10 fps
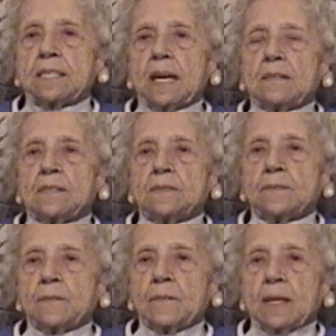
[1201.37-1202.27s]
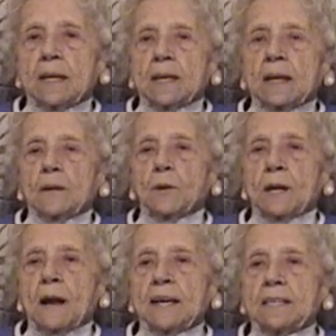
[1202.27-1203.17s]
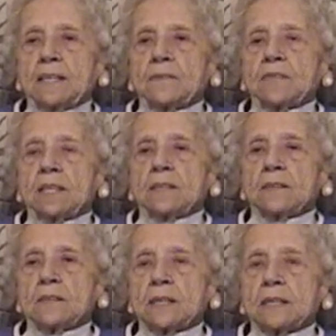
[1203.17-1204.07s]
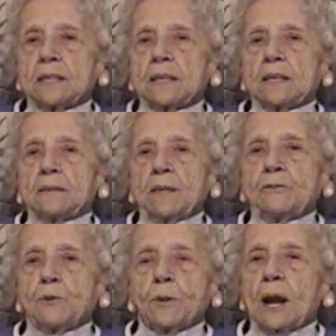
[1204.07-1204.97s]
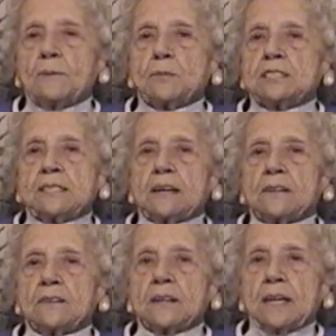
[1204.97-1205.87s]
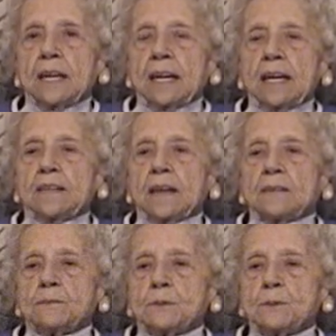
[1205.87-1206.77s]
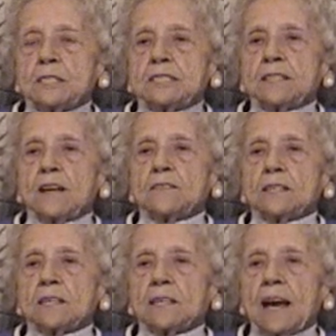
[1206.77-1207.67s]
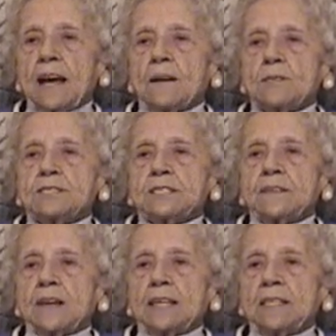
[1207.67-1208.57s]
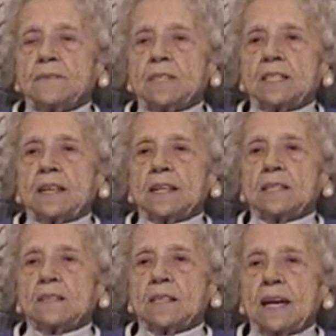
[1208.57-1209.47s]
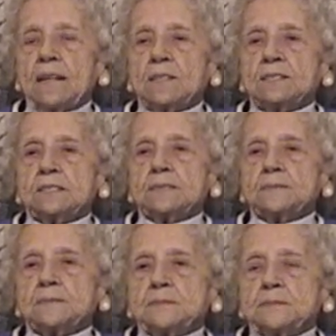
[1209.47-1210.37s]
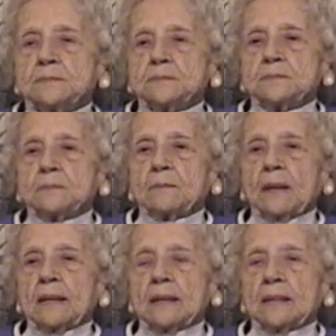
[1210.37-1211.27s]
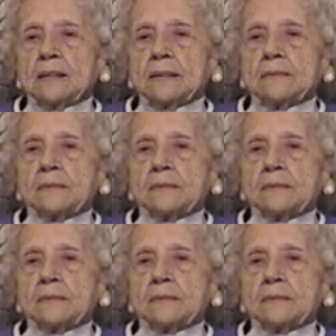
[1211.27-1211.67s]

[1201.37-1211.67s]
down where I lived there before I was there. In there was another little house, and they lived in that little house. And